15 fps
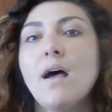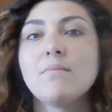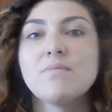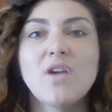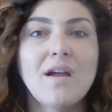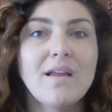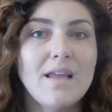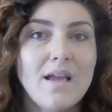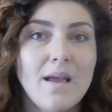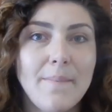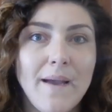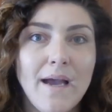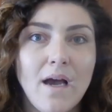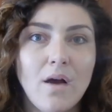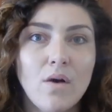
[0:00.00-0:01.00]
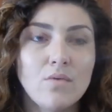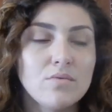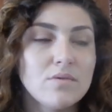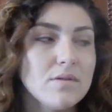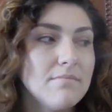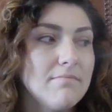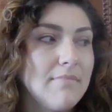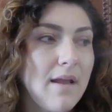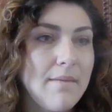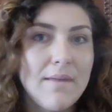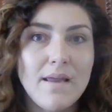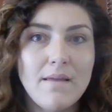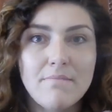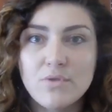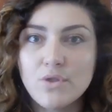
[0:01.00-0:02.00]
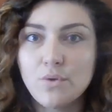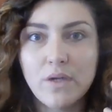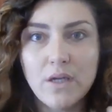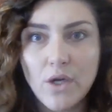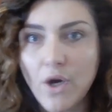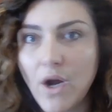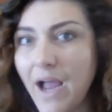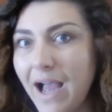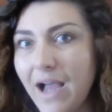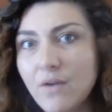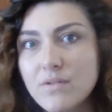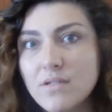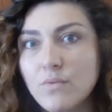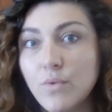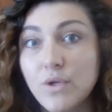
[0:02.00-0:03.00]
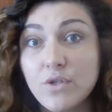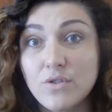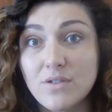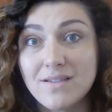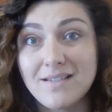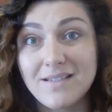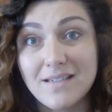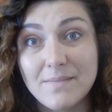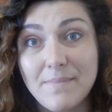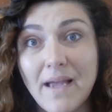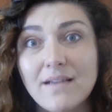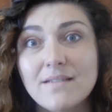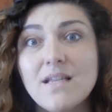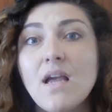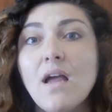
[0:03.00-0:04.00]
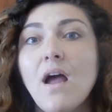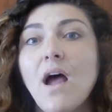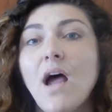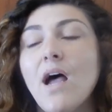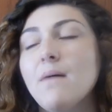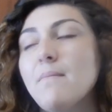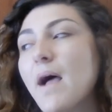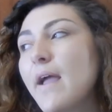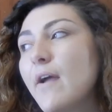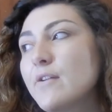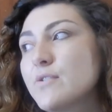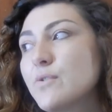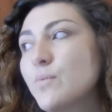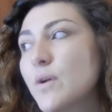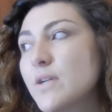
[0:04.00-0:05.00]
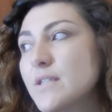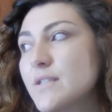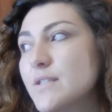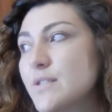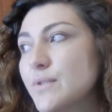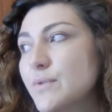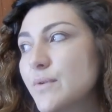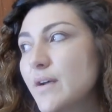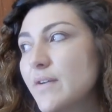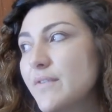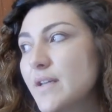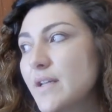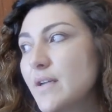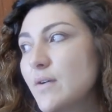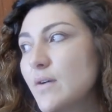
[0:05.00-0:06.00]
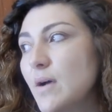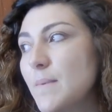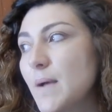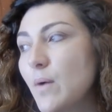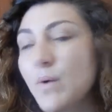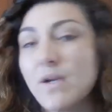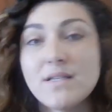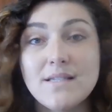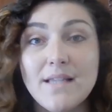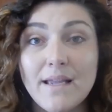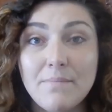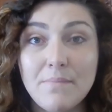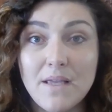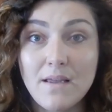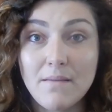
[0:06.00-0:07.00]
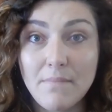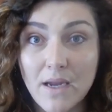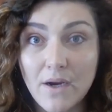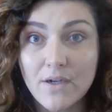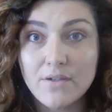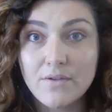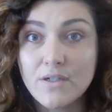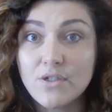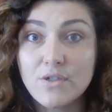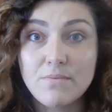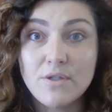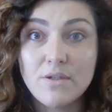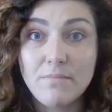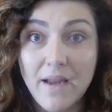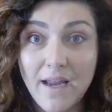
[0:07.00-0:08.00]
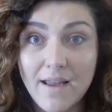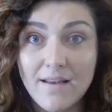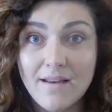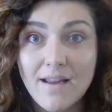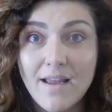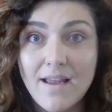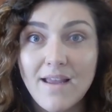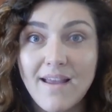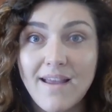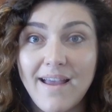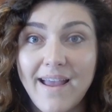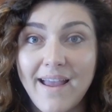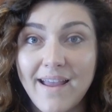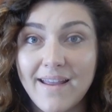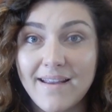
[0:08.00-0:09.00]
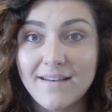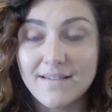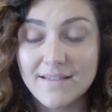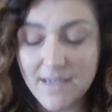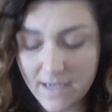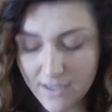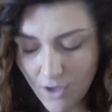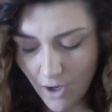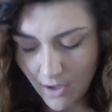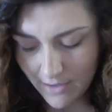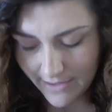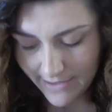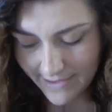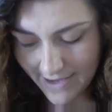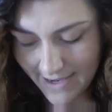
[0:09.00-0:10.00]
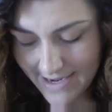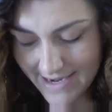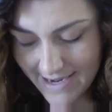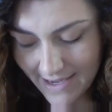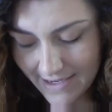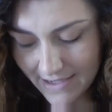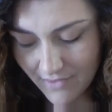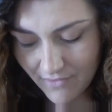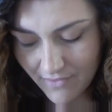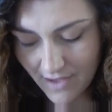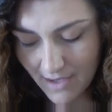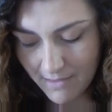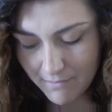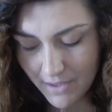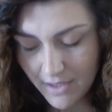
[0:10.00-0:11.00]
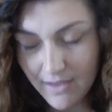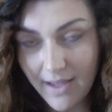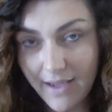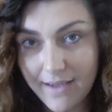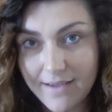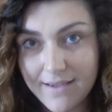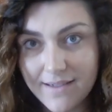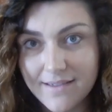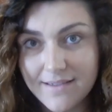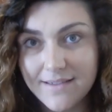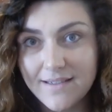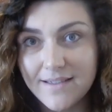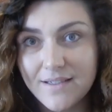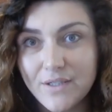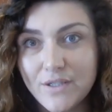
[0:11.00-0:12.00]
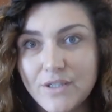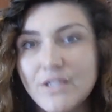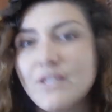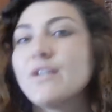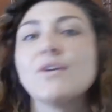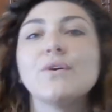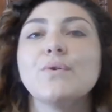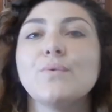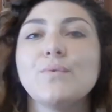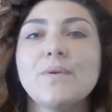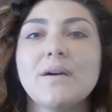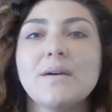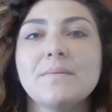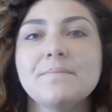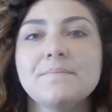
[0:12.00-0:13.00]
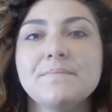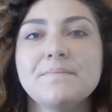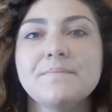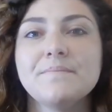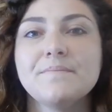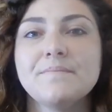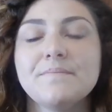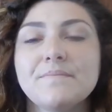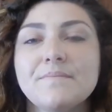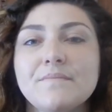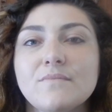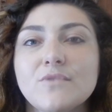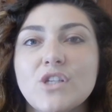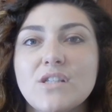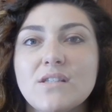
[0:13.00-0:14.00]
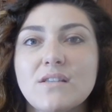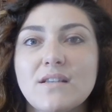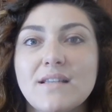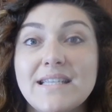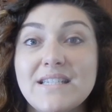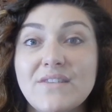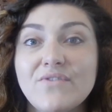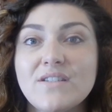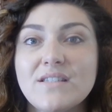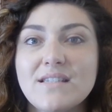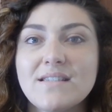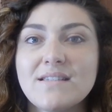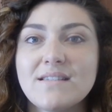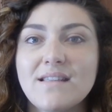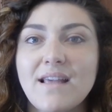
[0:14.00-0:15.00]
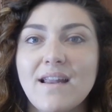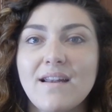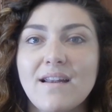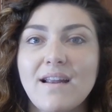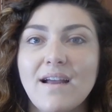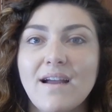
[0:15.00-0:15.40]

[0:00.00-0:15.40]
talking about maybe doing your house and what you should expect. I also wanted to do a video about what it's like being married to an Egyptian man, and not like a negative thing, but like, you know, just the differences that